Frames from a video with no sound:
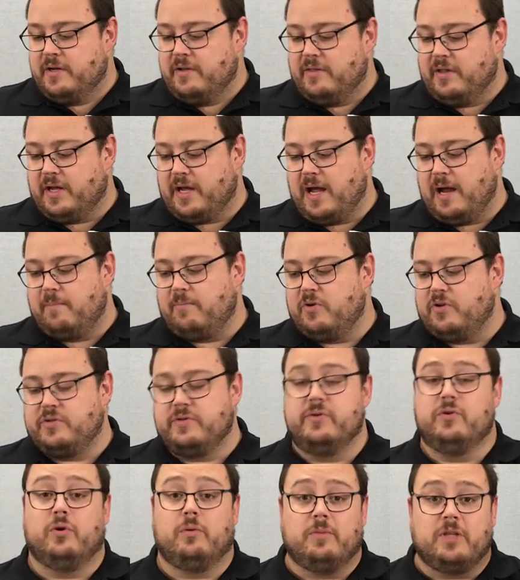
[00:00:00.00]
The cameras
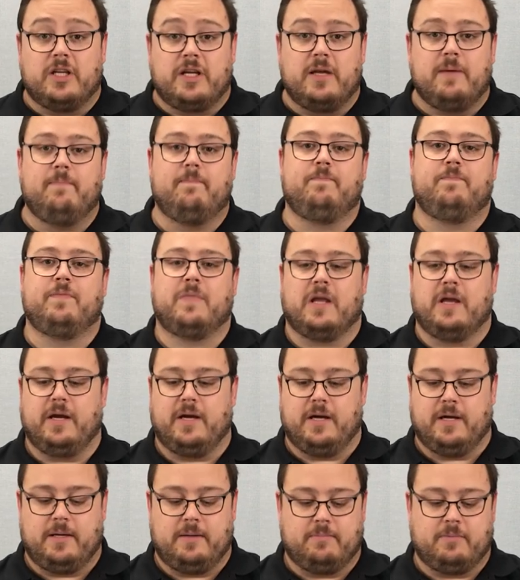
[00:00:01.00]
normally
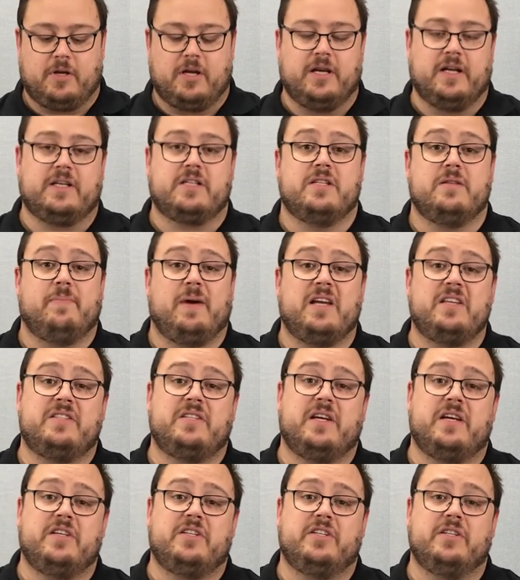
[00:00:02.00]
connect to the base
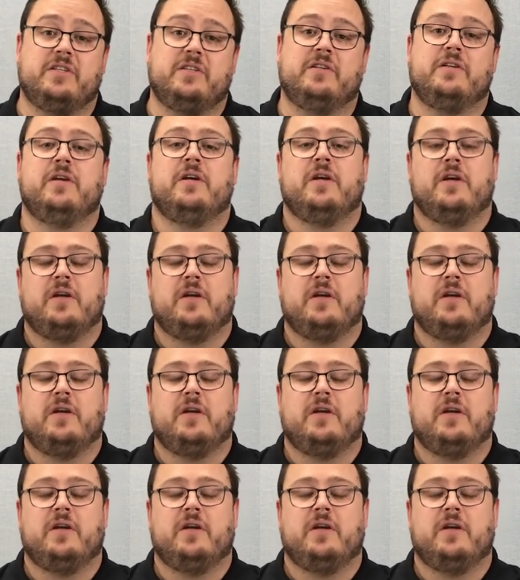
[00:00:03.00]
station